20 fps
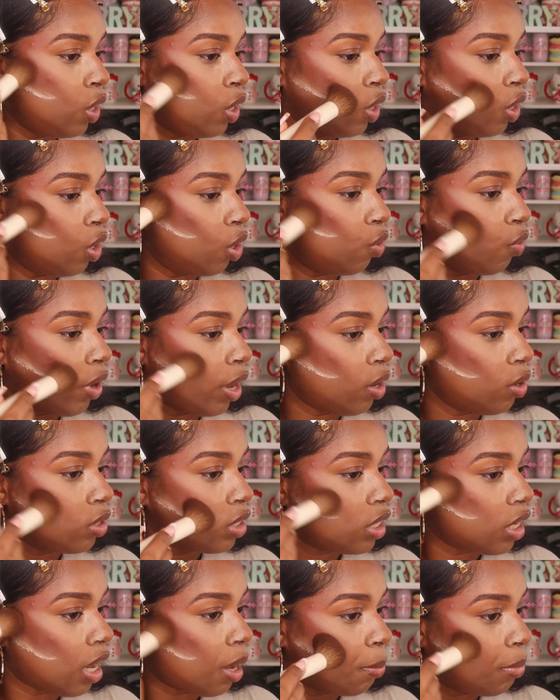go right on
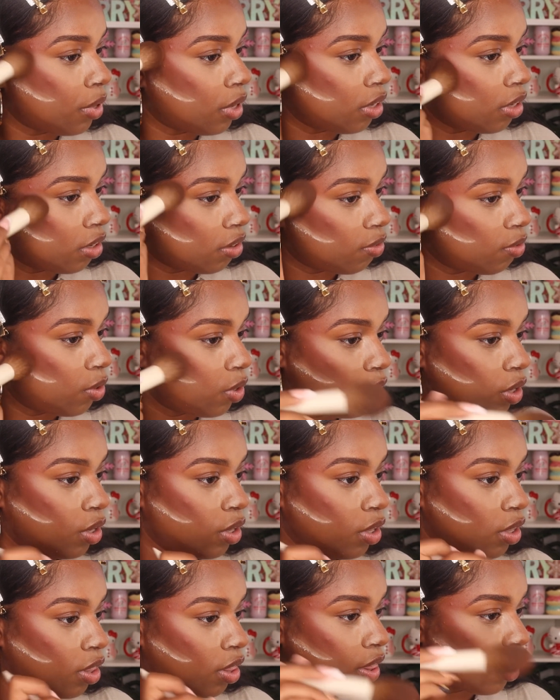top of
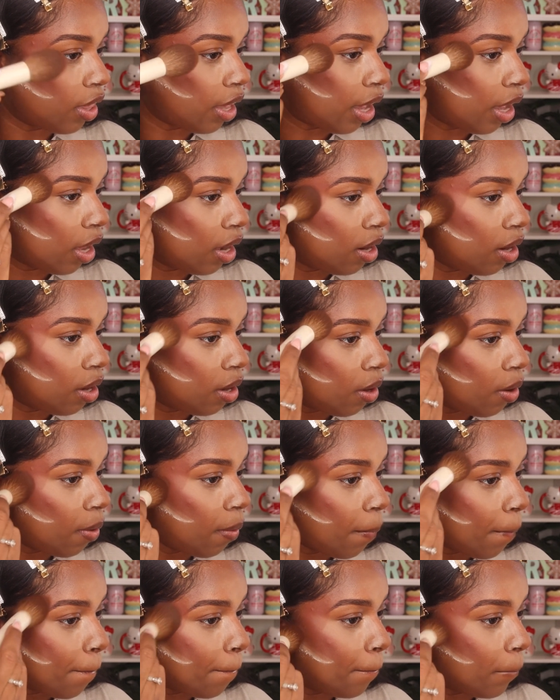that
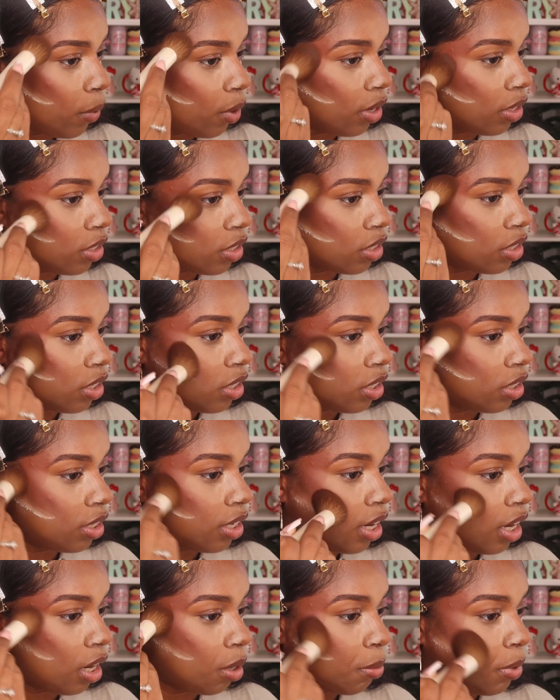bronzer
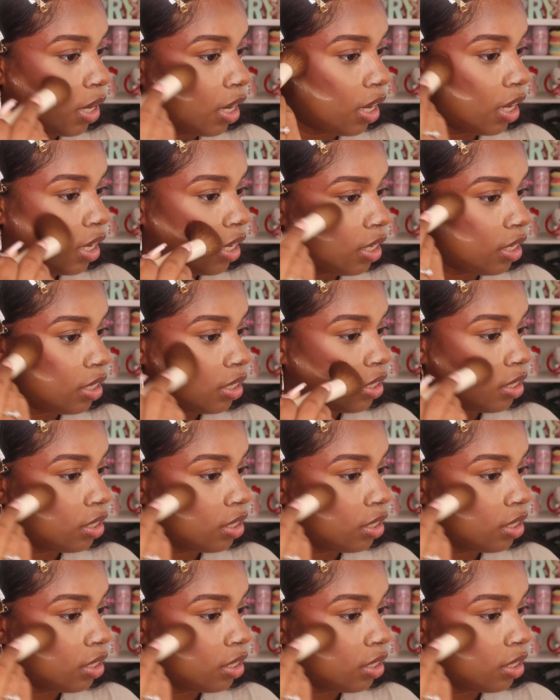that I applied.